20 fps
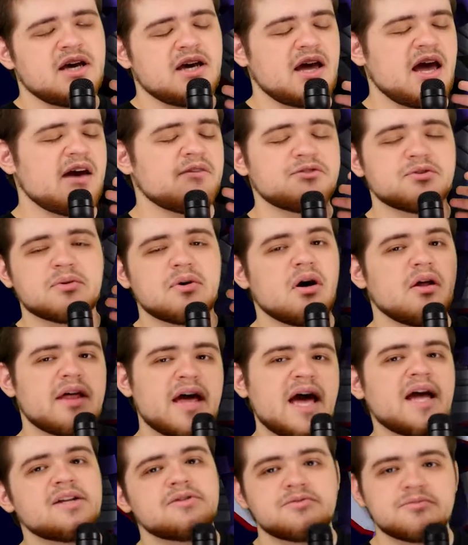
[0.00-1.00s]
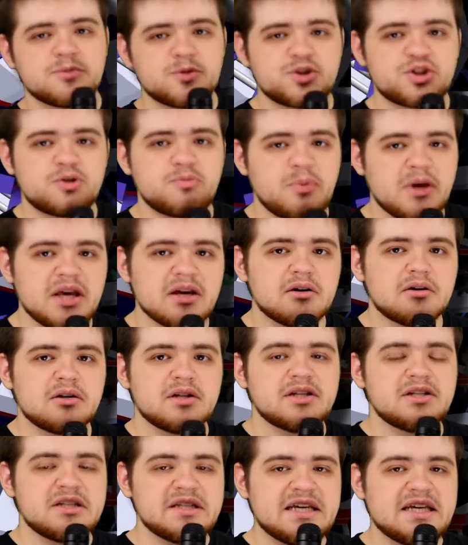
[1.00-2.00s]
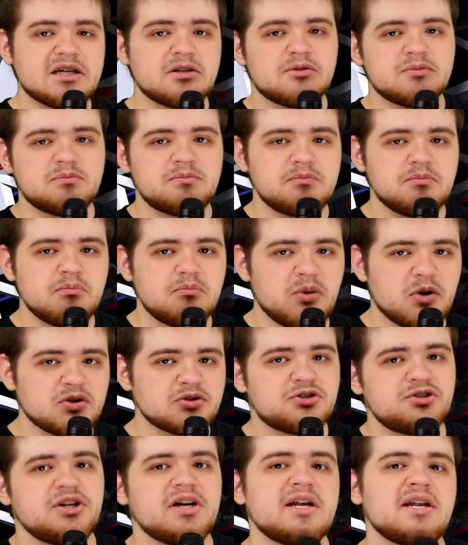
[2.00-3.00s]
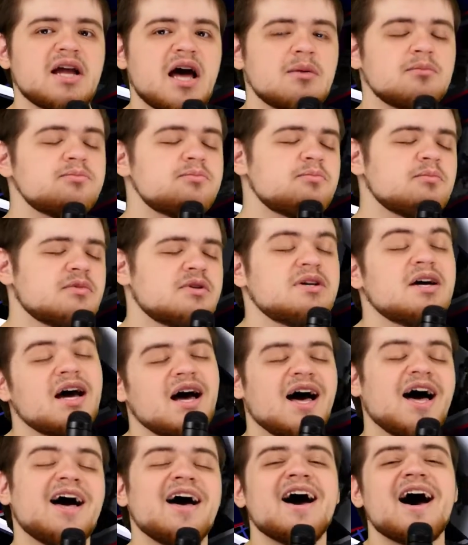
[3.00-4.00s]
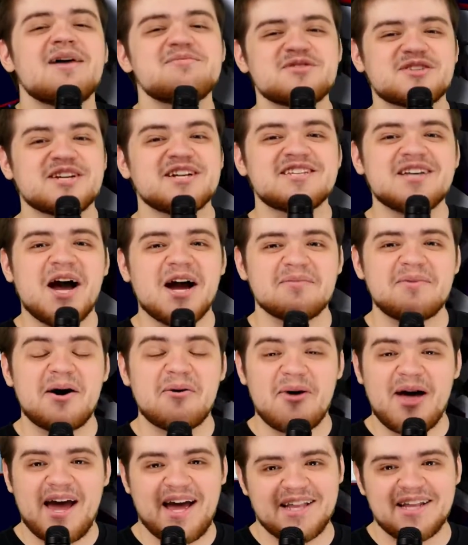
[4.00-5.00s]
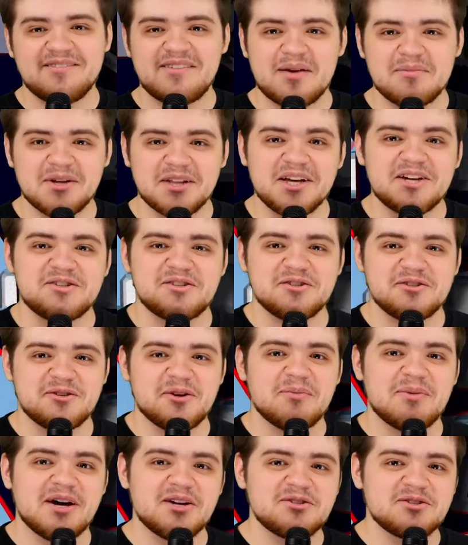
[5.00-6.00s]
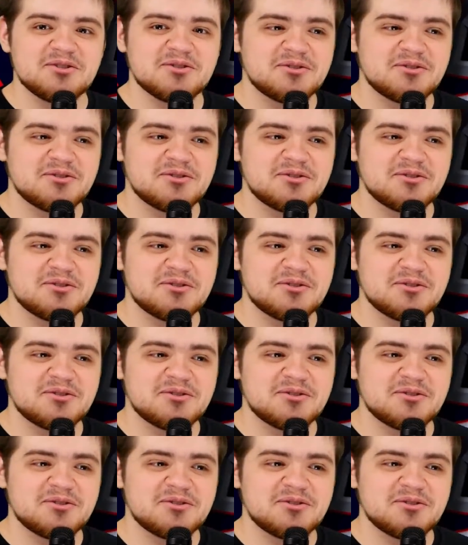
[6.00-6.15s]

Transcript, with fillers: after all that spiel and legal bullshit, I'm I'm just gonna talk about why I love emulation so much.